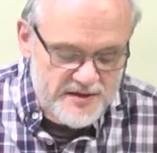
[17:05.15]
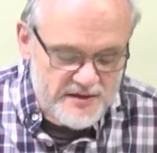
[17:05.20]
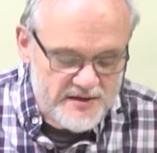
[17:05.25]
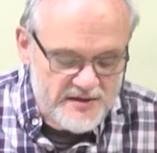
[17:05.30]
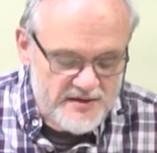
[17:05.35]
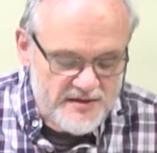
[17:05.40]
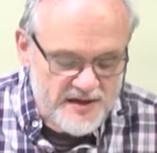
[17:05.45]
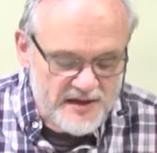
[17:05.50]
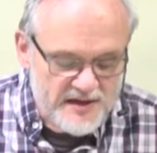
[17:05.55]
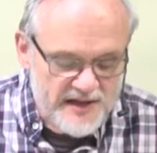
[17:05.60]

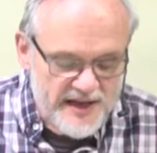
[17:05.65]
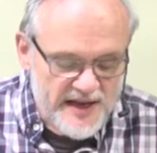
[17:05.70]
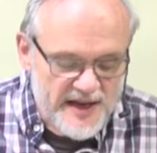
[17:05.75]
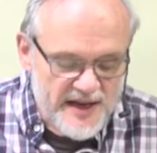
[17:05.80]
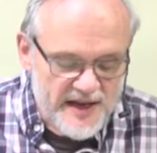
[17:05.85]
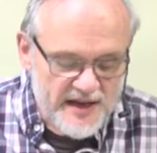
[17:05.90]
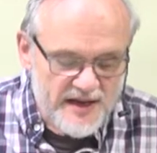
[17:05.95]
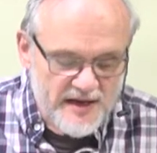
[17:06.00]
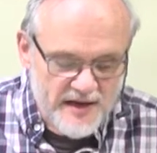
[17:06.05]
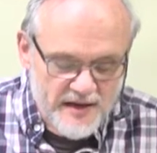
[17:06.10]
the, the
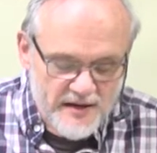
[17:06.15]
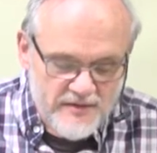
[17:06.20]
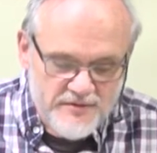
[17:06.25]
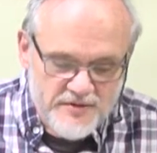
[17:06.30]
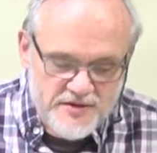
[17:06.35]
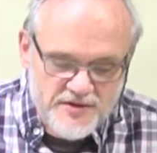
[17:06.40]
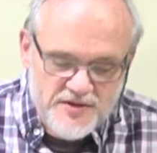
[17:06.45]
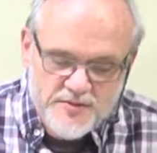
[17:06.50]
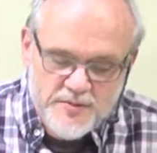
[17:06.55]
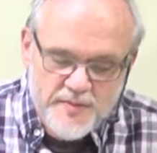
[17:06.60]
leading
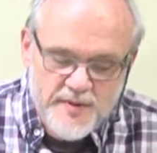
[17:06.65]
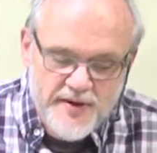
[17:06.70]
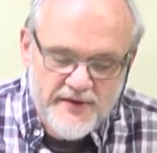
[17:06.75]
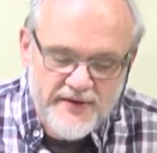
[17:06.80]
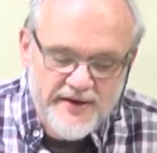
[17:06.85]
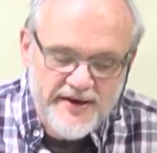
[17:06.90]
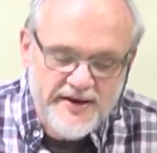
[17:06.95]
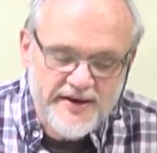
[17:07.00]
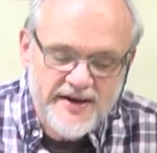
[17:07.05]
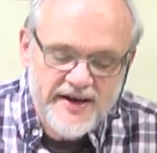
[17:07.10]
of the
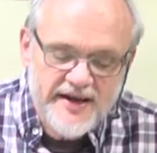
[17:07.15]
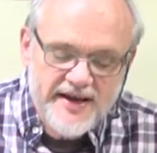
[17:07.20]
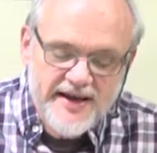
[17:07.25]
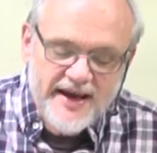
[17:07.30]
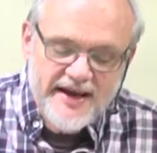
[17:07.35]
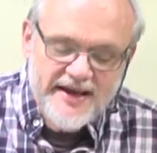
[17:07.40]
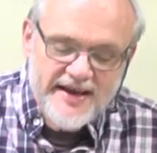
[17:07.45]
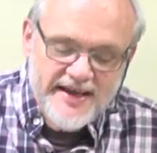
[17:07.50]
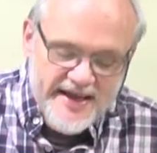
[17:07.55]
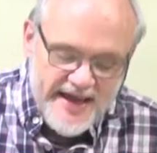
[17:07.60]
Spirit
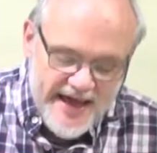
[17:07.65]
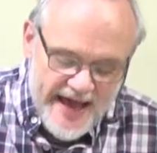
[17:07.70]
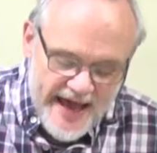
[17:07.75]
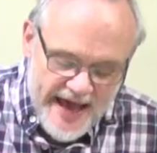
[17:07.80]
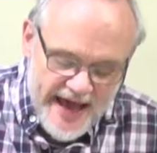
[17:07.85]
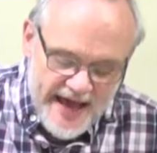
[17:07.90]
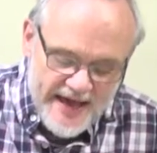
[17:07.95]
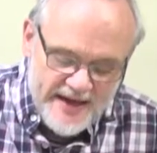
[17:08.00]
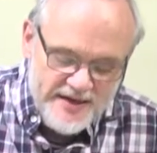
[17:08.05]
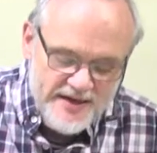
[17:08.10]
and he
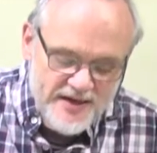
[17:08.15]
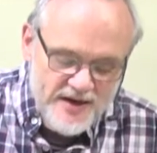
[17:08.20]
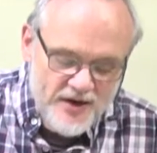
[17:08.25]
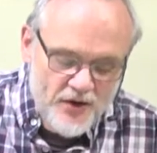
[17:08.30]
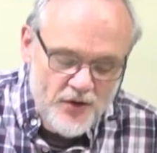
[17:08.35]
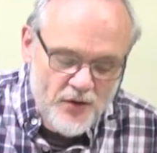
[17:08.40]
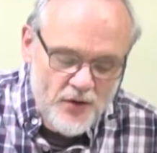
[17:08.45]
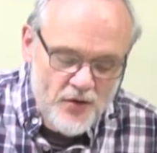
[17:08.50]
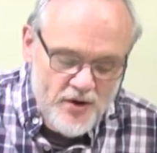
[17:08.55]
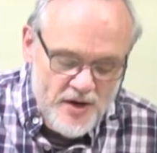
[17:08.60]
had to
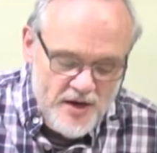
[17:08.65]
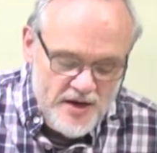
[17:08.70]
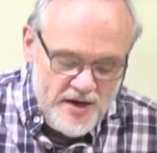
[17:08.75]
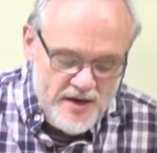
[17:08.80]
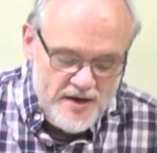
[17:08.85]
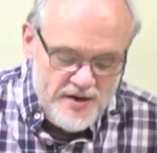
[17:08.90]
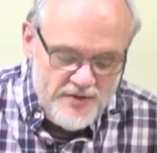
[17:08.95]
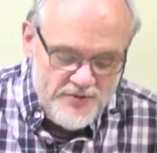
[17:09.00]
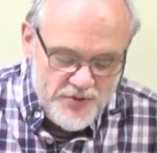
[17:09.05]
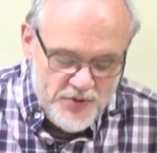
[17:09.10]
go
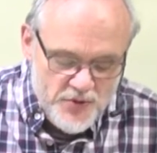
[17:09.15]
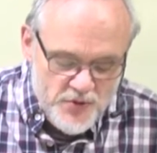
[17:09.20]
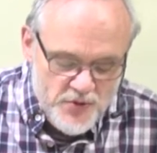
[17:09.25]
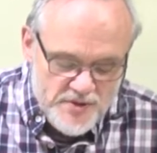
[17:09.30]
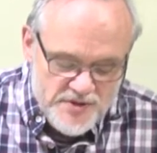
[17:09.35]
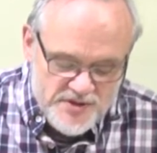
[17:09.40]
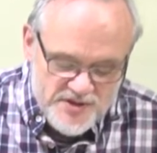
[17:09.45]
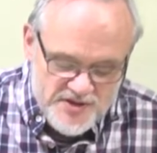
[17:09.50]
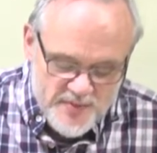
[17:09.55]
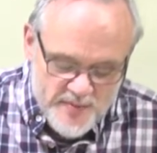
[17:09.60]

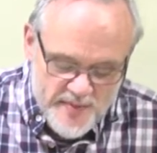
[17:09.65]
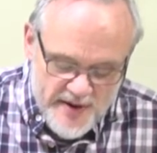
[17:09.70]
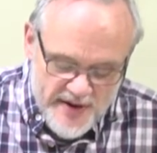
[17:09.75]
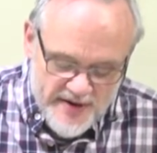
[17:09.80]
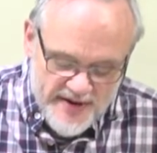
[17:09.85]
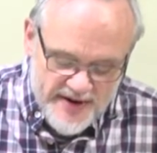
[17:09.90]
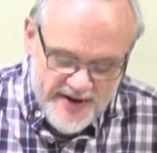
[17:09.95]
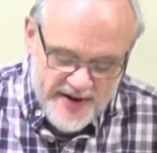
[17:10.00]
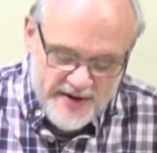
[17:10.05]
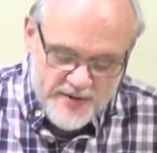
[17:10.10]
through
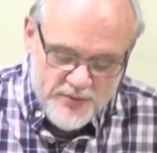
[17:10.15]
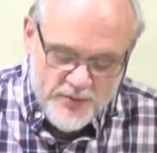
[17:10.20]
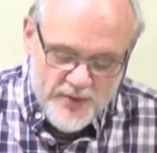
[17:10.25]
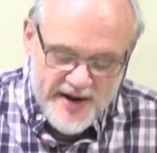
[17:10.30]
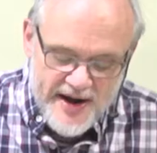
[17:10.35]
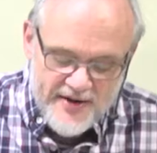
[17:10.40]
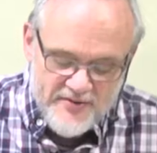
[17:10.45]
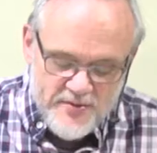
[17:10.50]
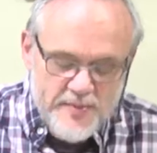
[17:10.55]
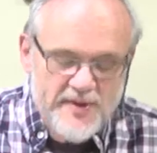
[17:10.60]
Samaria
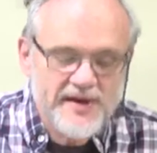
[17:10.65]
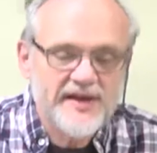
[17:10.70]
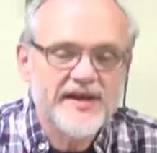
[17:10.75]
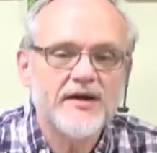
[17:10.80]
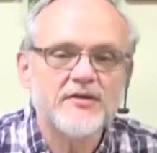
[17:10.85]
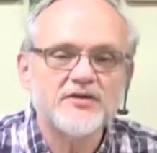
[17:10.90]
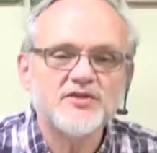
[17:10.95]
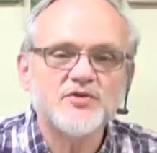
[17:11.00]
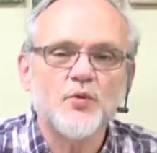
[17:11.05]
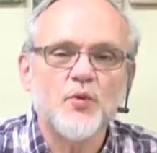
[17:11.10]
when
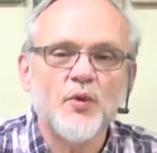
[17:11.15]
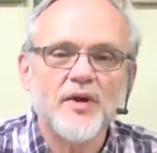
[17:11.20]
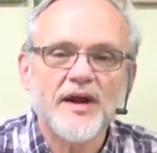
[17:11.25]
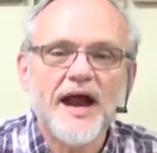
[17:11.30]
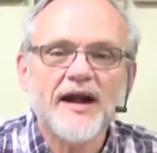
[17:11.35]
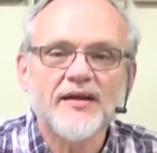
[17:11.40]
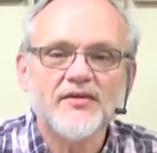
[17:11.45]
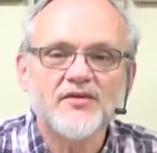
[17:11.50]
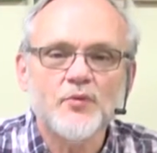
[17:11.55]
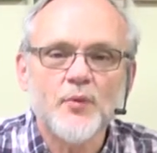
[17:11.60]
everybody else
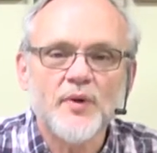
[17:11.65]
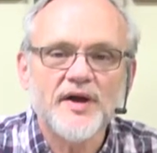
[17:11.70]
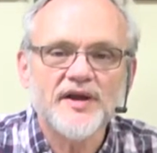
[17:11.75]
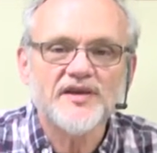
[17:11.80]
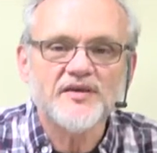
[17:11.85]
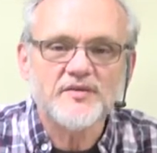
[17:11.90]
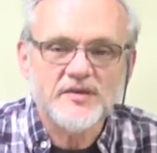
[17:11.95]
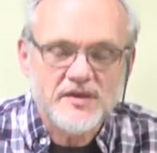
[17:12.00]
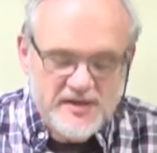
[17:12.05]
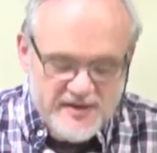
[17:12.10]
went out of their way
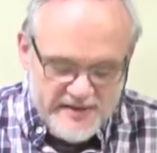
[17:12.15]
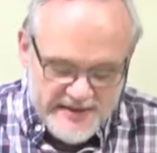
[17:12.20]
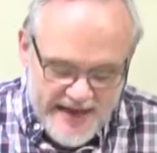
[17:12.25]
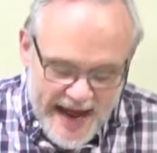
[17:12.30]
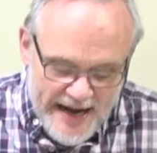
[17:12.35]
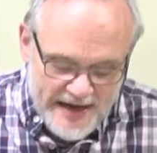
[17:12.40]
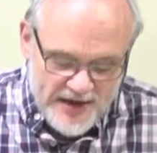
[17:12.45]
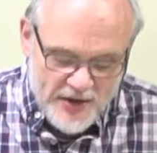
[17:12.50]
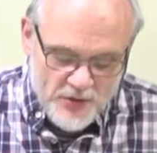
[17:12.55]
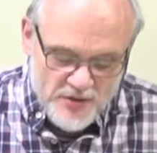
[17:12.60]
to
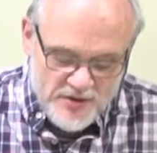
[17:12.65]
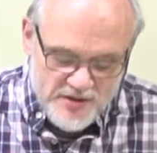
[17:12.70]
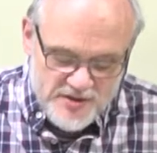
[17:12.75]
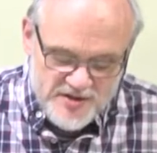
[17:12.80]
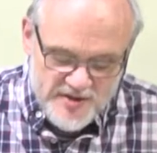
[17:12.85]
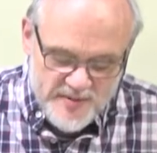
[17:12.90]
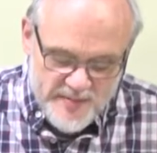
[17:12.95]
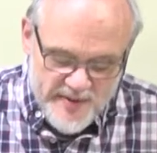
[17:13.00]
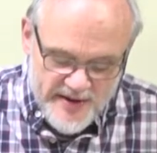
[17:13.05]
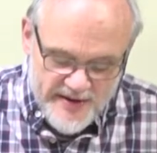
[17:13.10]
not go to
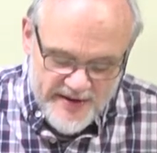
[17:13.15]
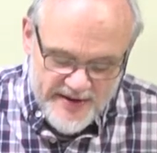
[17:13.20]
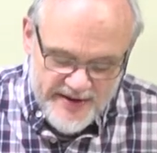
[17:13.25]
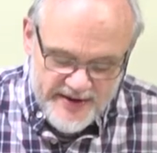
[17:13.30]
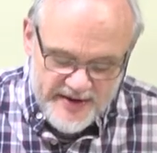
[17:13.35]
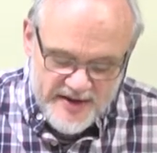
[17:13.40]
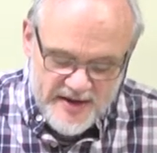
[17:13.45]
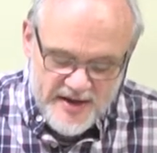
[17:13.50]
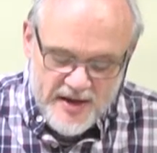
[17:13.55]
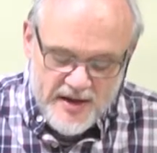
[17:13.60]

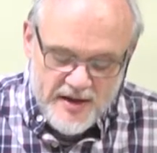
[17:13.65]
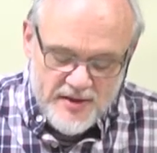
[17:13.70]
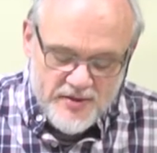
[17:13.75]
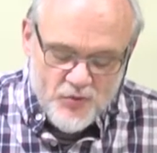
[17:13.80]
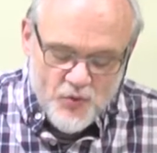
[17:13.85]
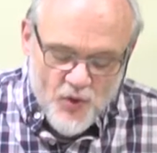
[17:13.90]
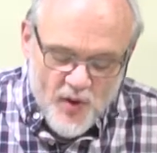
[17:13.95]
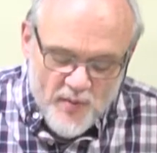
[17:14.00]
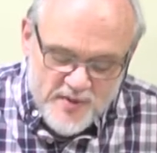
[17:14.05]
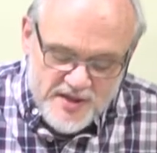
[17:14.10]
Samaria,
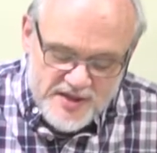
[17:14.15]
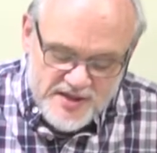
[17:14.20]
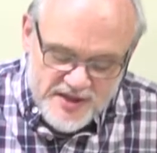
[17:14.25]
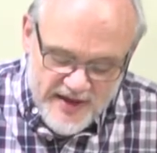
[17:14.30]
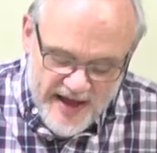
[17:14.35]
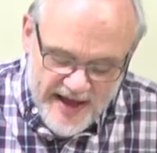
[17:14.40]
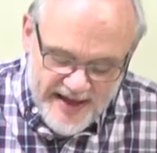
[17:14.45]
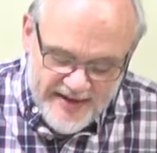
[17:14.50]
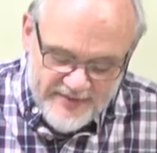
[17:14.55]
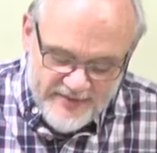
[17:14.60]
the woman's
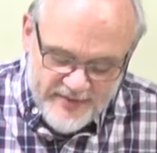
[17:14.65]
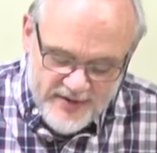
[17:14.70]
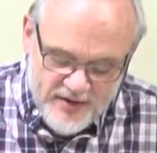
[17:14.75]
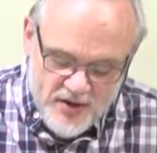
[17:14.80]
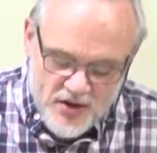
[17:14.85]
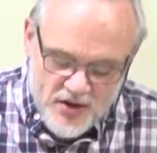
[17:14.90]
life